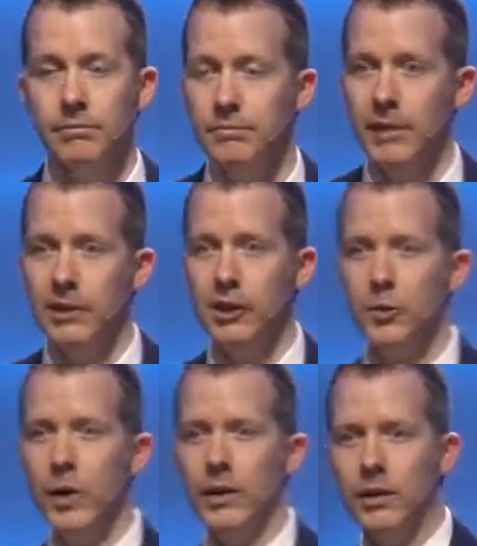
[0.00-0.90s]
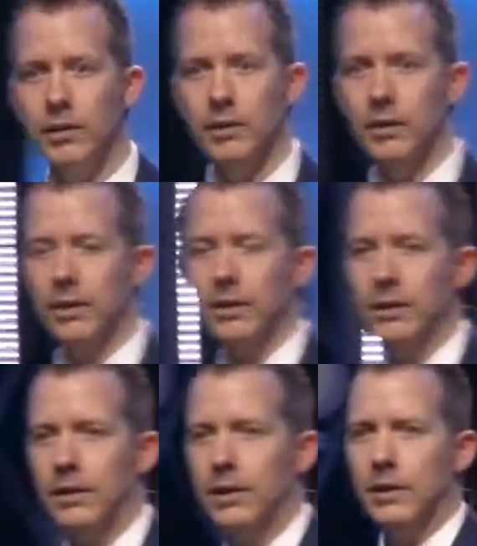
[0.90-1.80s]
They just will.
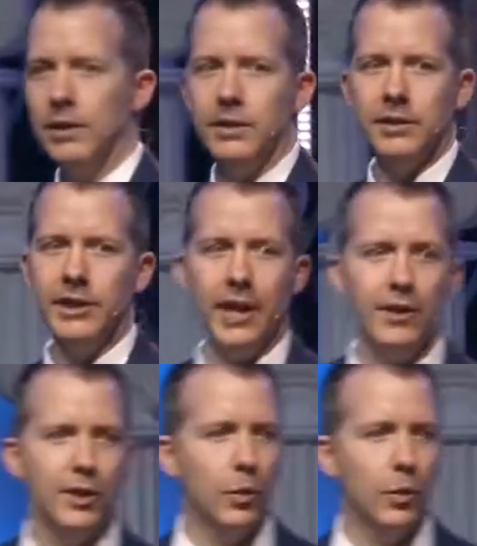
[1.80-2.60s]
The cares of